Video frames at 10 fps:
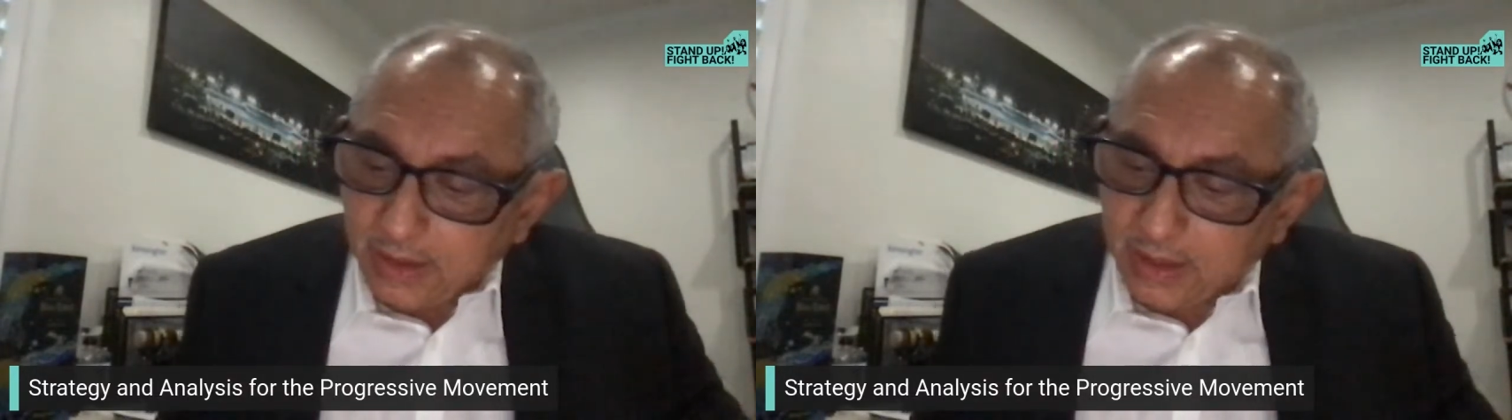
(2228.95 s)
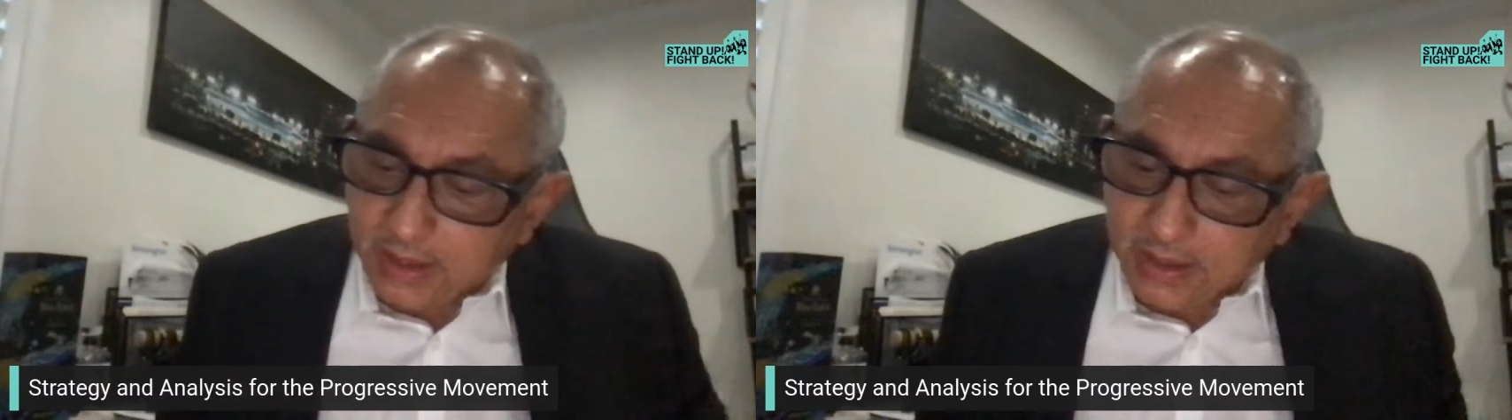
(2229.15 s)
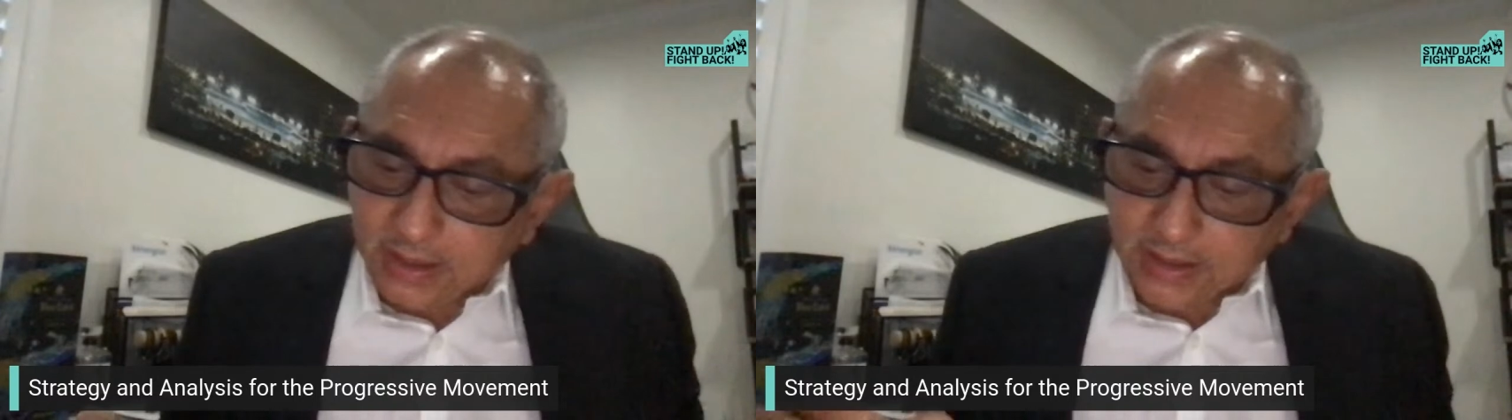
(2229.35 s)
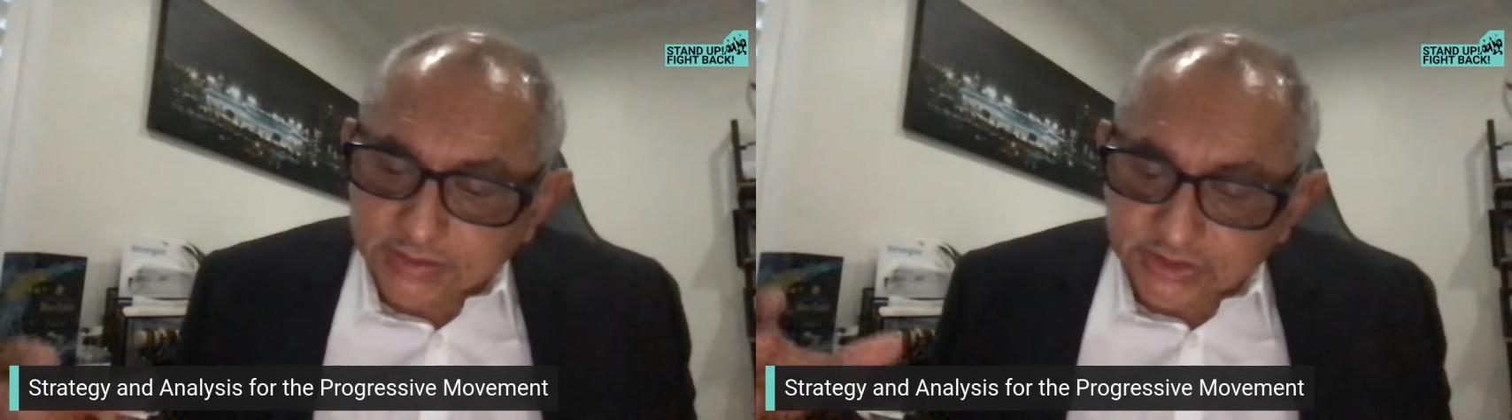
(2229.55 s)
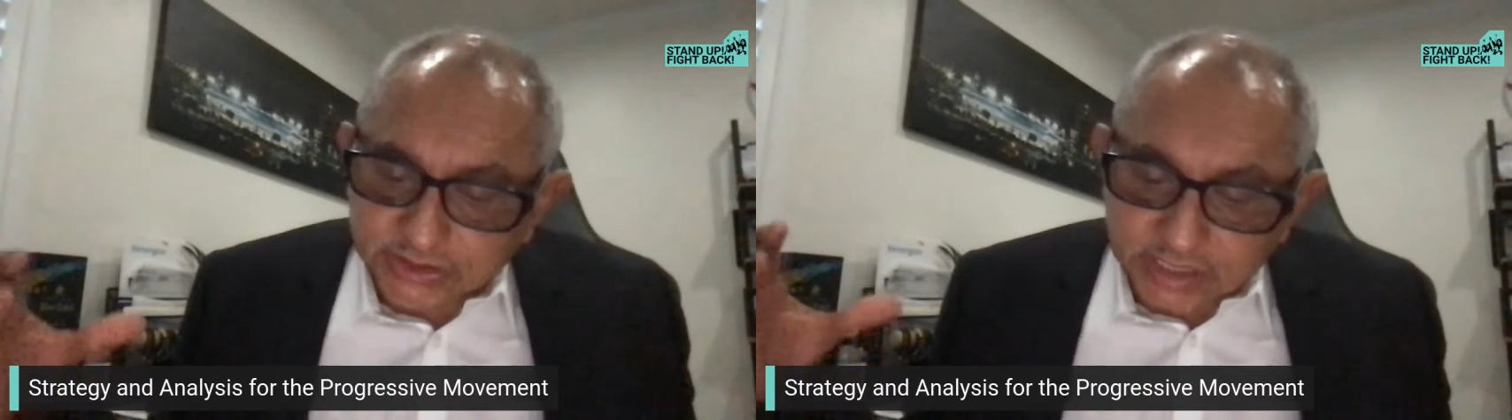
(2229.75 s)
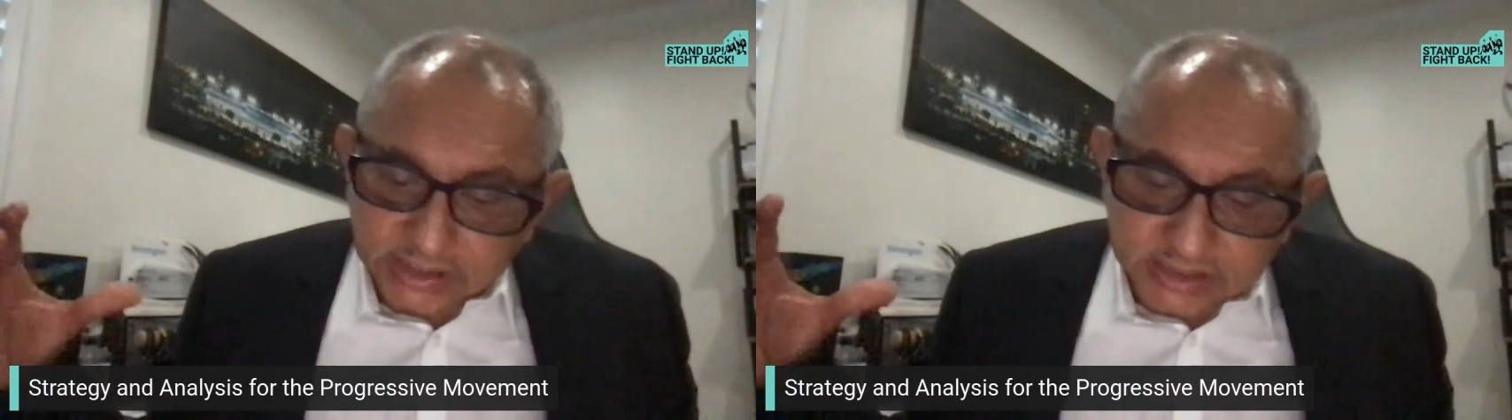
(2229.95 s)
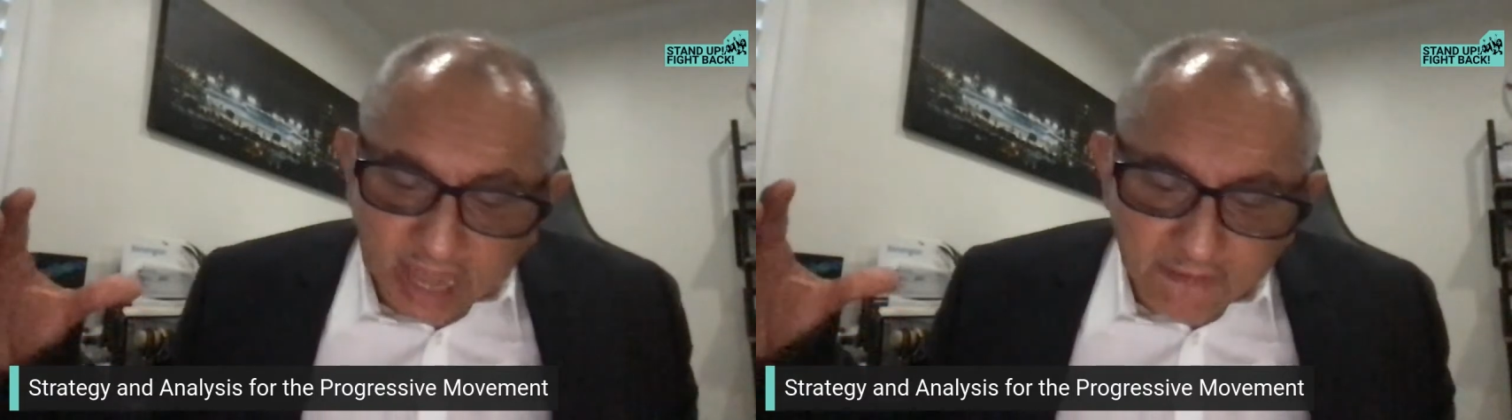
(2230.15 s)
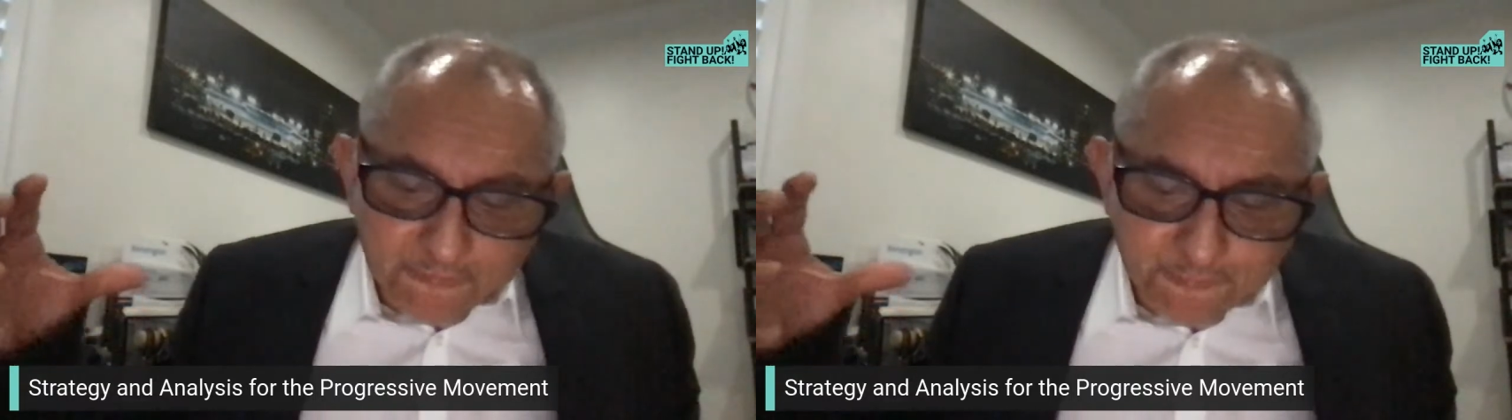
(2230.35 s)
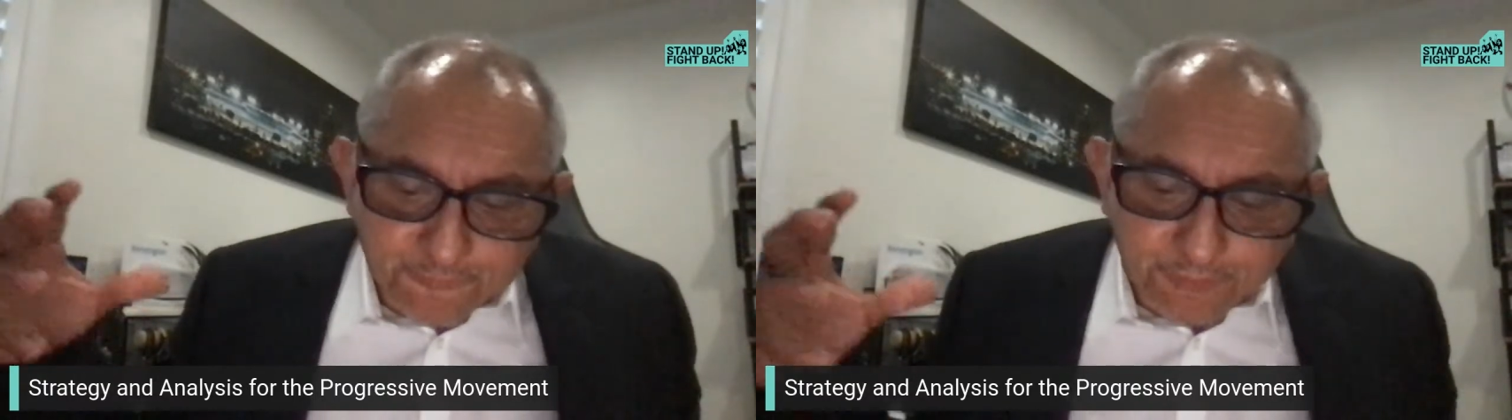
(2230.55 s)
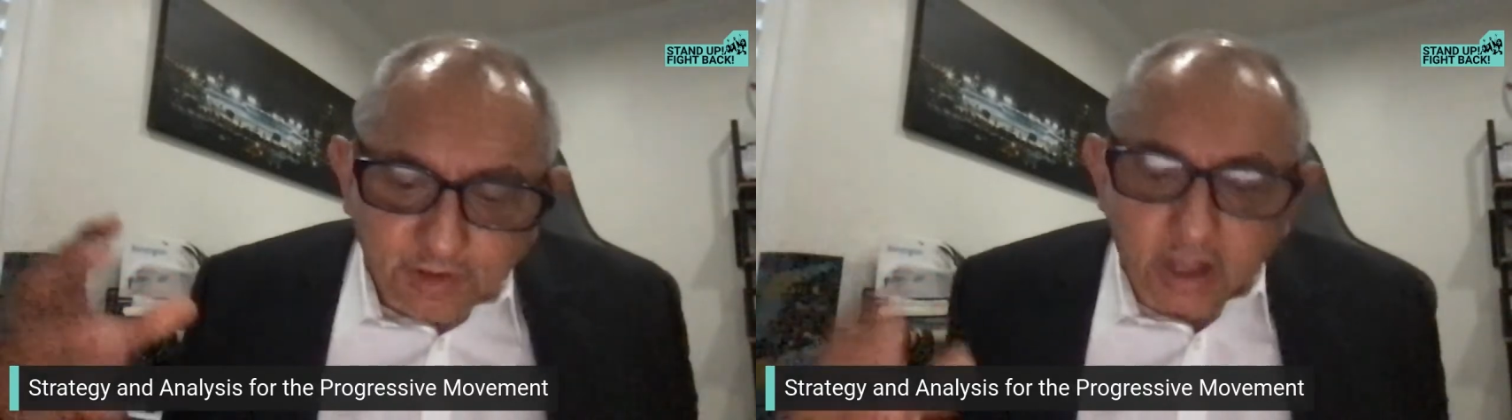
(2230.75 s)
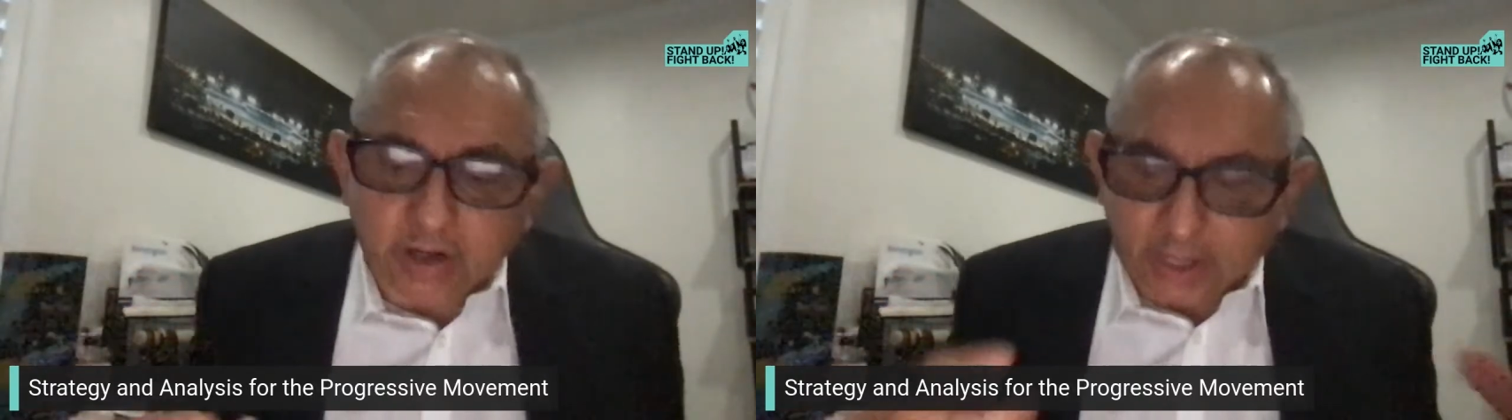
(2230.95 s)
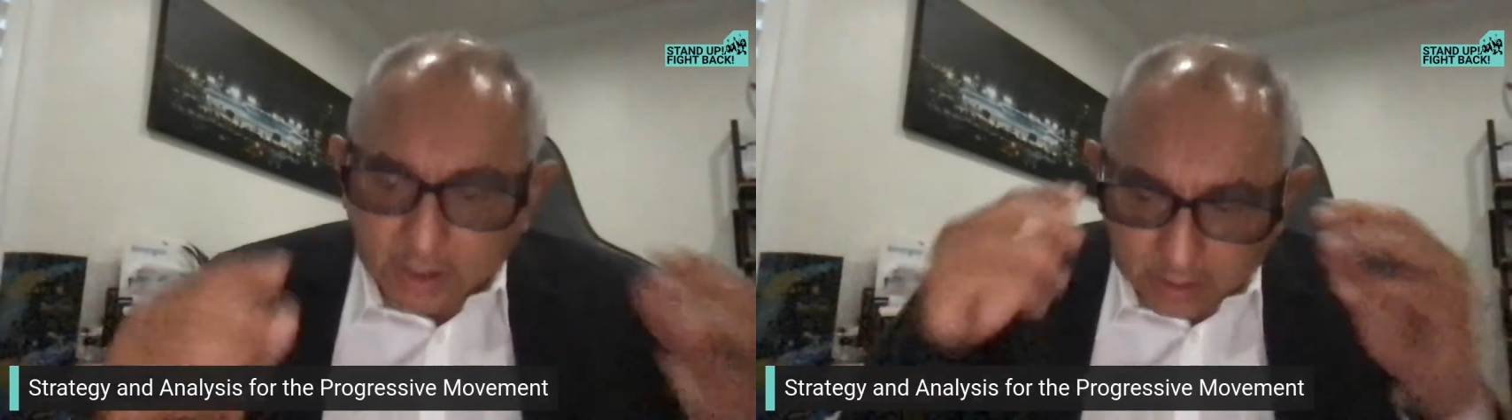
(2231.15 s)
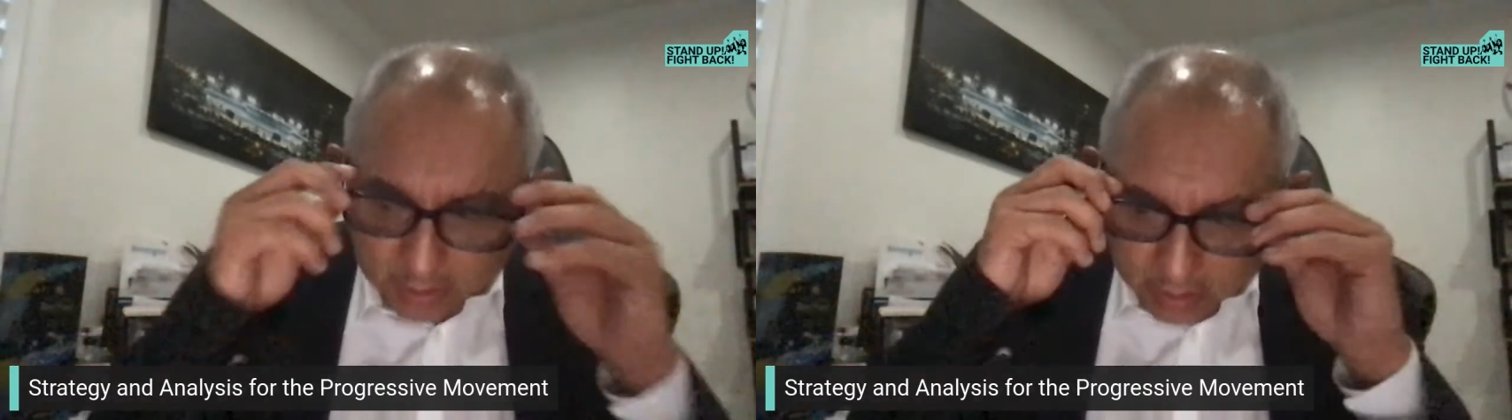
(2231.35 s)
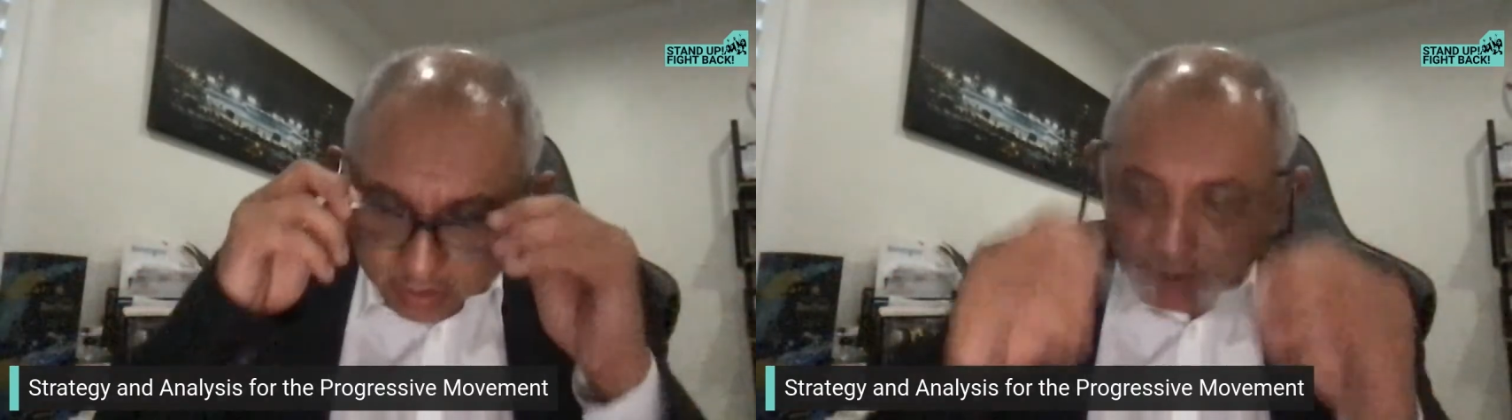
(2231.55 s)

is just like flooding